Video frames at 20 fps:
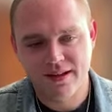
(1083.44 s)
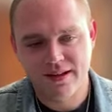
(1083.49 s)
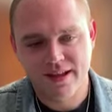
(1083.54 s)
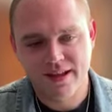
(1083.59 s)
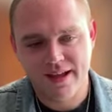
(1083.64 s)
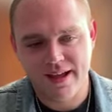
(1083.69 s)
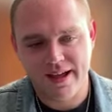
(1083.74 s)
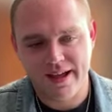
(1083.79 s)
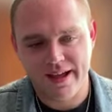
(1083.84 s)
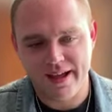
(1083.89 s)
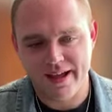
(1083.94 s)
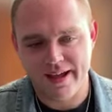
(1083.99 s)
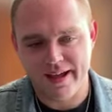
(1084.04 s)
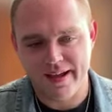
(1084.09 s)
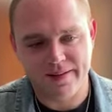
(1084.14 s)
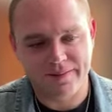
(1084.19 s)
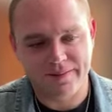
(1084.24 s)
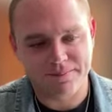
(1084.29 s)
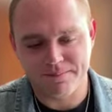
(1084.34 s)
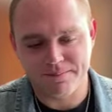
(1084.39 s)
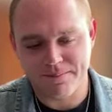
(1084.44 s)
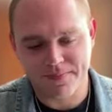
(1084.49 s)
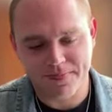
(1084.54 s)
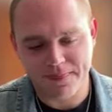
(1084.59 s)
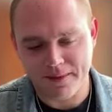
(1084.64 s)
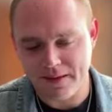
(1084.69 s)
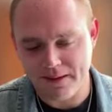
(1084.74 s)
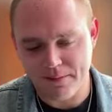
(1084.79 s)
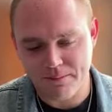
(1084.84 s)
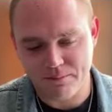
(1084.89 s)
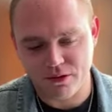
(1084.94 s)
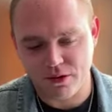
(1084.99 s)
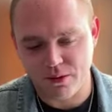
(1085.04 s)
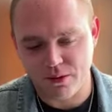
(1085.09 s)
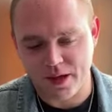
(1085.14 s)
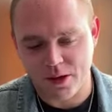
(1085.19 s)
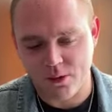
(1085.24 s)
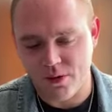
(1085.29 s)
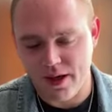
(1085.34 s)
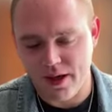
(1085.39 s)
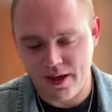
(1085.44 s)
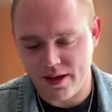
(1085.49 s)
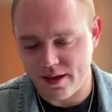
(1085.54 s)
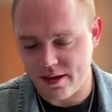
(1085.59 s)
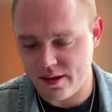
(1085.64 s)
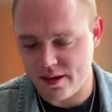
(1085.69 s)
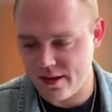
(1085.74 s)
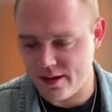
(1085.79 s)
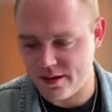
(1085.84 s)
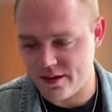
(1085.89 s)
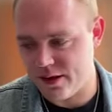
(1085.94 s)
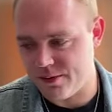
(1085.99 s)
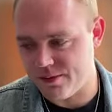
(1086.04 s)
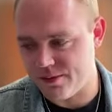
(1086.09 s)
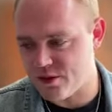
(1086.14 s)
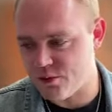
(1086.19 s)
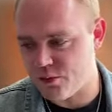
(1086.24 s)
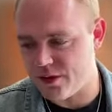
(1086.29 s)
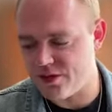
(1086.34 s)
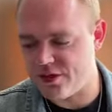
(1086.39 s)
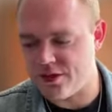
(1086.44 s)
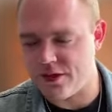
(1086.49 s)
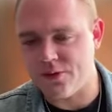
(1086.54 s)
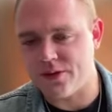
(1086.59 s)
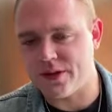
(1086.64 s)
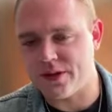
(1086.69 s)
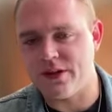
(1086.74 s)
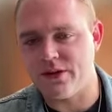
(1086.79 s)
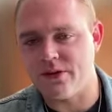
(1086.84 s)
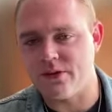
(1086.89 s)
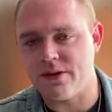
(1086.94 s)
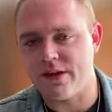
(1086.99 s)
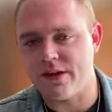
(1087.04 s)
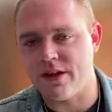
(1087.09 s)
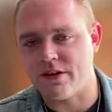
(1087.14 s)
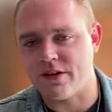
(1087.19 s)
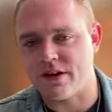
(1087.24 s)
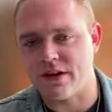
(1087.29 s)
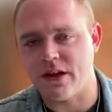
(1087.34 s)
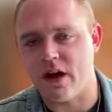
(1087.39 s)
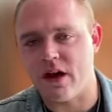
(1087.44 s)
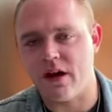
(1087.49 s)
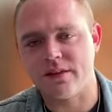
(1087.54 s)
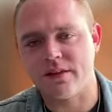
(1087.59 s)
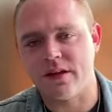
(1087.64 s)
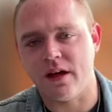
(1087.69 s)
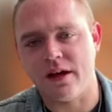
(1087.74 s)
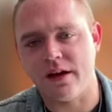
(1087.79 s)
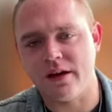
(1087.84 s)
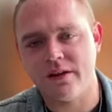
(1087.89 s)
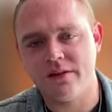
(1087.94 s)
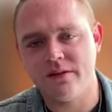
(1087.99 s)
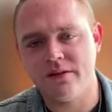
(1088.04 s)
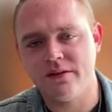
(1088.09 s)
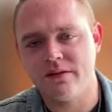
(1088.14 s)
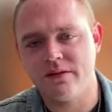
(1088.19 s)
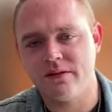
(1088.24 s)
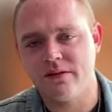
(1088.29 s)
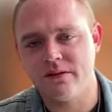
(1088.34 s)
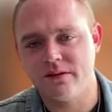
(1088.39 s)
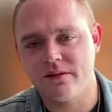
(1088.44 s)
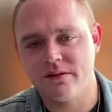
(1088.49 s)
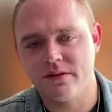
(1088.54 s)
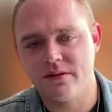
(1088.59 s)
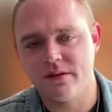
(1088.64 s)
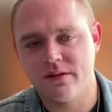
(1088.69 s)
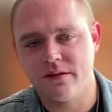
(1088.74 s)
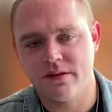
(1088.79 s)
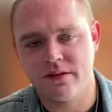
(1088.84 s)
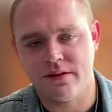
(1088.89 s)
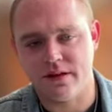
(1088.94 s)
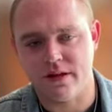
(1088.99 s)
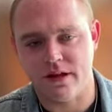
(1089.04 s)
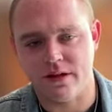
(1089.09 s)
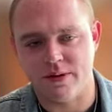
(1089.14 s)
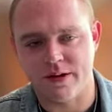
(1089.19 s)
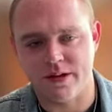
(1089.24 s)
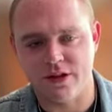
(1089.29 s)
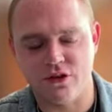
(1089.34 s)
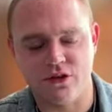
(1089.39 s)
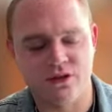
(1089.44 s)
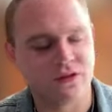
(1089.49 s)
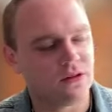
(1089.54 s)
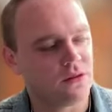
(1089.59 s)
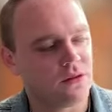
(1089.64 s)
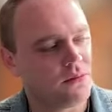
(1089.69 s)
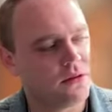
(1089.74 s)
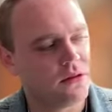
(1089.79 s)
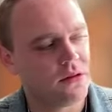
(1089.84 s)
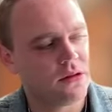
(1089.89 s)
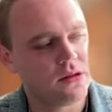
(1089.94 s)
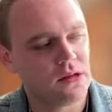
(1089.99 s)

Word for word: yeah, and it blew me away. You know, it's one thing when you hear it online, you know, on YouTube,